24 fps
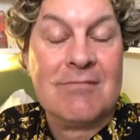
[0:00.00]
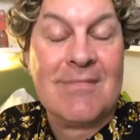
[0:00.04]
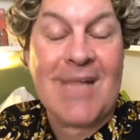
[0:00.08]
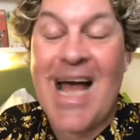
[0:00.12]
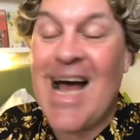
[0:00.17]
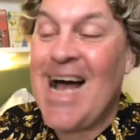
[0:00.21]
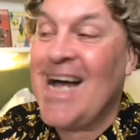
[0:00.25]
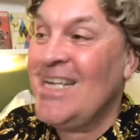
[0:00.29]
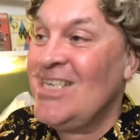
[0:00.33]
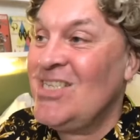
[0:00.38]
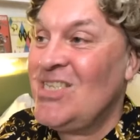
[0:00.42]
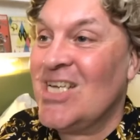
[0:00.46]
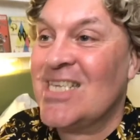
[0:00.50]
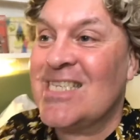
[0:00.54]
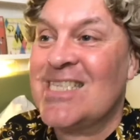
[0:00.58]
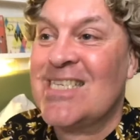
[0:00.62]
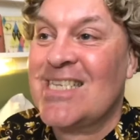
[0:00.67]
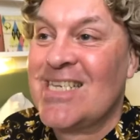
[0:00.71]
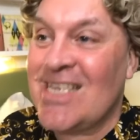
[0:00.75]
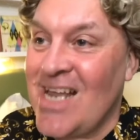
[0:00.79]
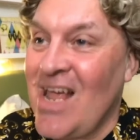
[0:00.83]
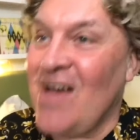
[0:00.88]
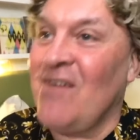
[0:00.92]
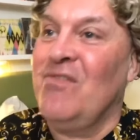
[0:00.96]
I
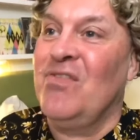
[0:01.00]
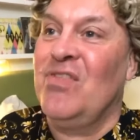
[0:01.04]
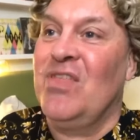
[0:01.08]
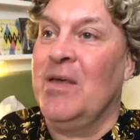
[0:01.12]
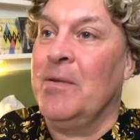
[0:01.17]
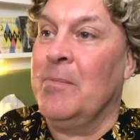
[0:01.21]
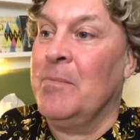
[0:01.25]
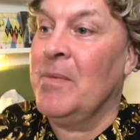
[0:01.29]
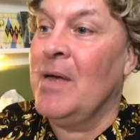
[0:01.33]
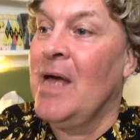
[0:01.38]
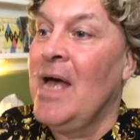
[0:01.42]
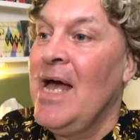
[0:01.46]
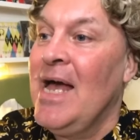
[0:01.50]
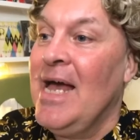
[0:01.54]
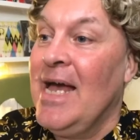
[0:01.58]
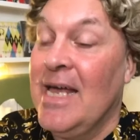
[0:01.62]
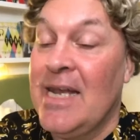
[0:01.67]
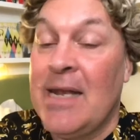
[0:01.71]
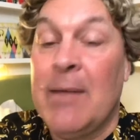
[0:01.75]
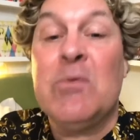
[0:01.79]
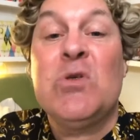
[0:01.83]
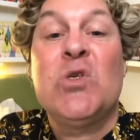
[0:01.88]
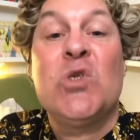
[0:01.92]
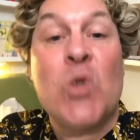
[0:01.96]
just love them,
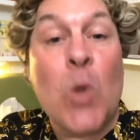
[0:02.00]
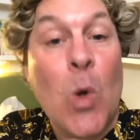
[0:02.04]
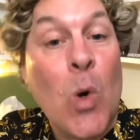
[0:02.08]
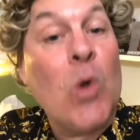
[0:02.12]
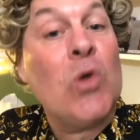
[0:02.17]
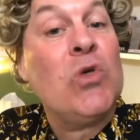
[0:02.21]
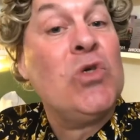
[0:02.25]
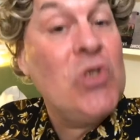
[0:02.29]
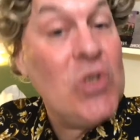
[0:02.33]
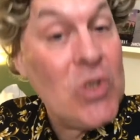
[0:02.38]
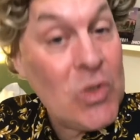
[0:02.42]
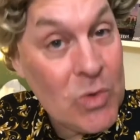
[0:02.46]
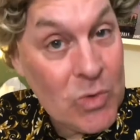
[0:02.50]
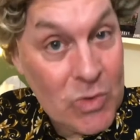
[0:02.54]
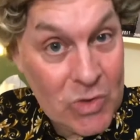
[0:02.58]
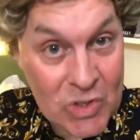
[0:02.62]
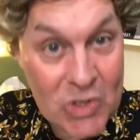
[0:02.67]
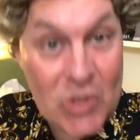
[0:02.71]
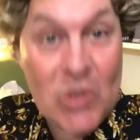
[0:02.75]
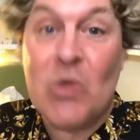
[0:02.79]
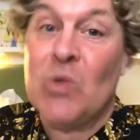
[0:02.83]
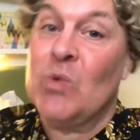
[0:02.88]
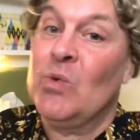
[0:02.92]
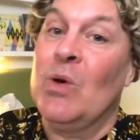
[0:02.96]
and I'm sure you
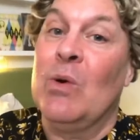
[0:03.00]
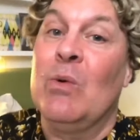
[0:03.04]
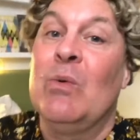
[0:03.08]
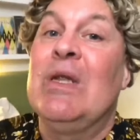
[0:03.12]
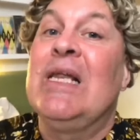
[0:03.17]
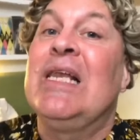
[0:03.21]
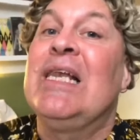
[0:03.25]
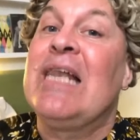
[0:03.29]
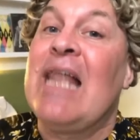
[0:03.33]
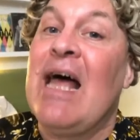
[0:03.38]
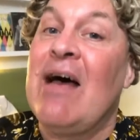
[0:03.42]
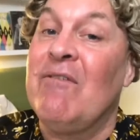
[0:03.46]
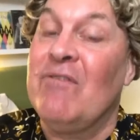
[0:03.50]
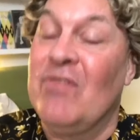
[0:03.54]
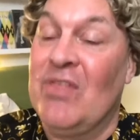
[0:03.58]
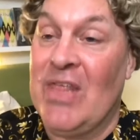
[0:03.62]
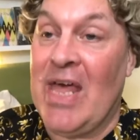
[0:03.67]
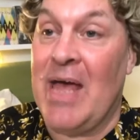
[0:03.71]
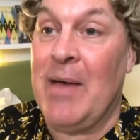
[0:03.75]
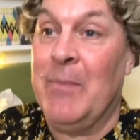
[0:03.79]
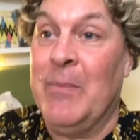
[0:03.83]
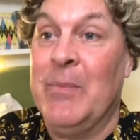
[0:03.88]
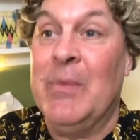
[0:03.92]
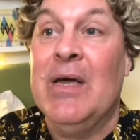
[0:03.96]
too will love
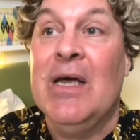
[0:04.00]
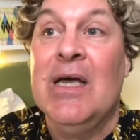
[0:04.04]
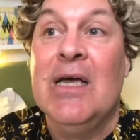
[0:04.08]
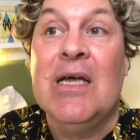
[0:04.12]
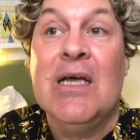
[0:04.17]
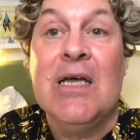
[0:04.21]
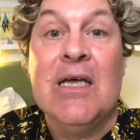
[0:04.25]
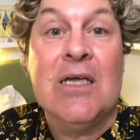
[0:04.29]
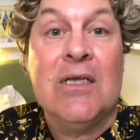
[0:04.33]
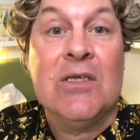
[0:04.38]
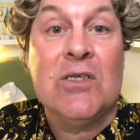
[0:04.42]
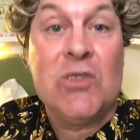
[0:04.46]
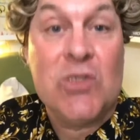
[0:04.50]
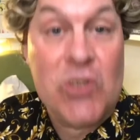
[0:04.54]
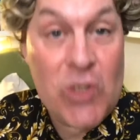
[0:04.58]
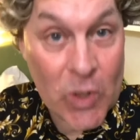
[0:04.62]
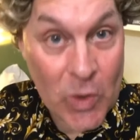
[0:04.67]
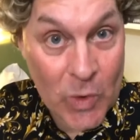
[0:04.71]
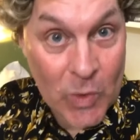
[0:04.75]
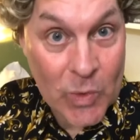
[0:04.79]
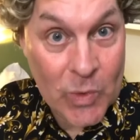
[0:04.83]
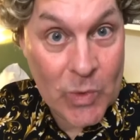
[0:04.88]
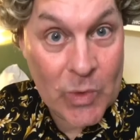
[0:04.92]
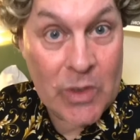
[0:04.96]
them
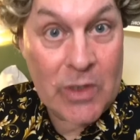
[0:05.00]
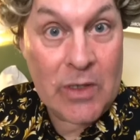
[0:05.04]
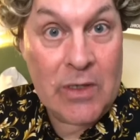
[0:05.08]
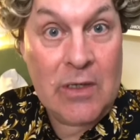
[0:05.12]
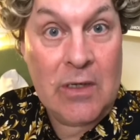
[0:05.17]
too.